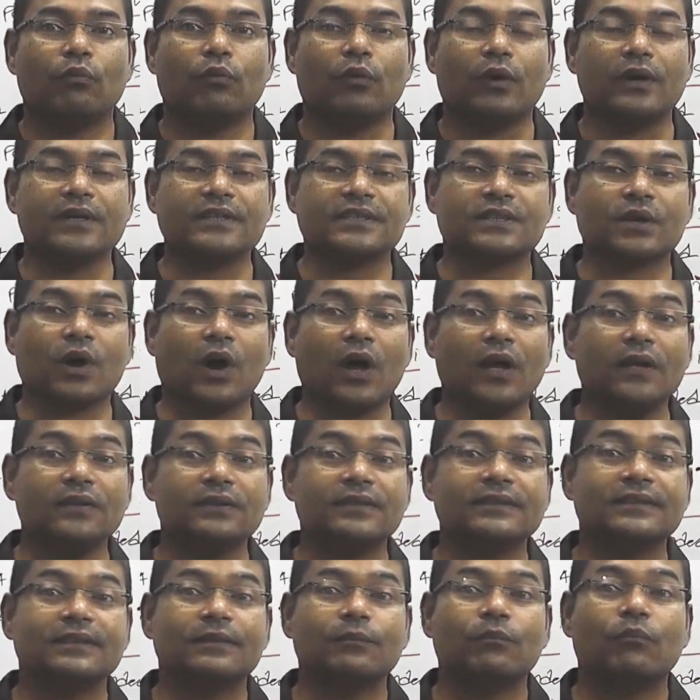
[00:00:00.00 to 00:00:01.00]
what is called
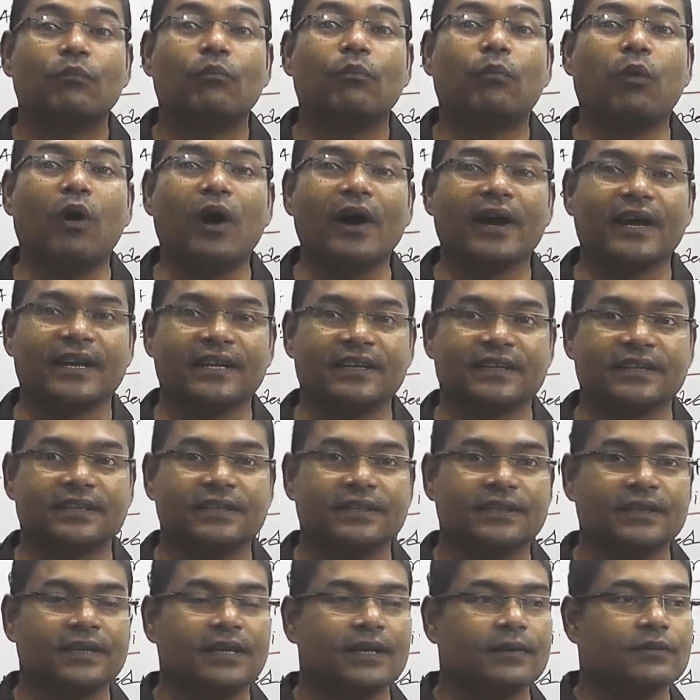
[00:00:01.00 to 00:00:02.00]
point.
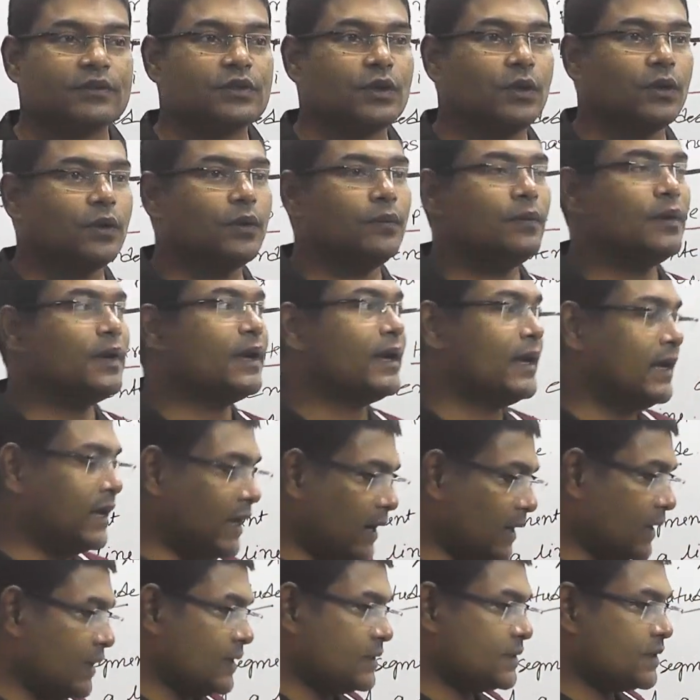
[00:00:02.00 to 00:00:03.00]
So
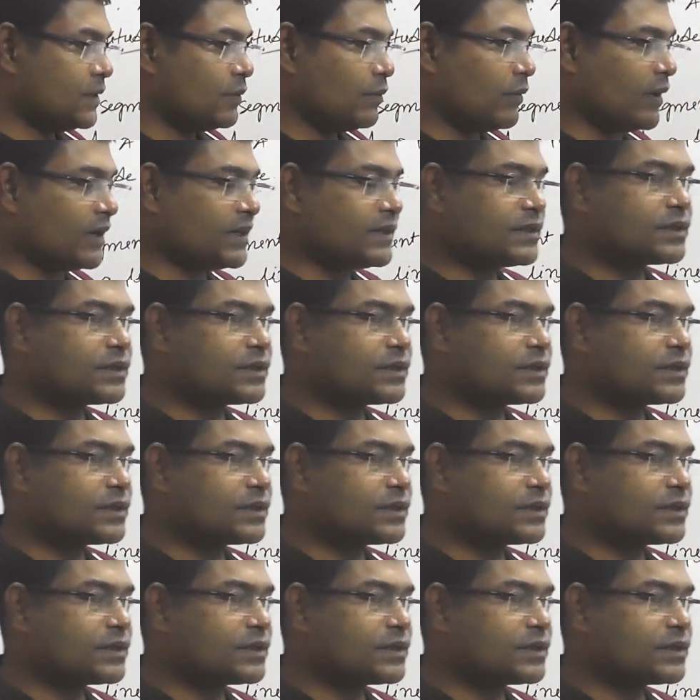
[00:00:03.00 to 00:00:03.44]
here is what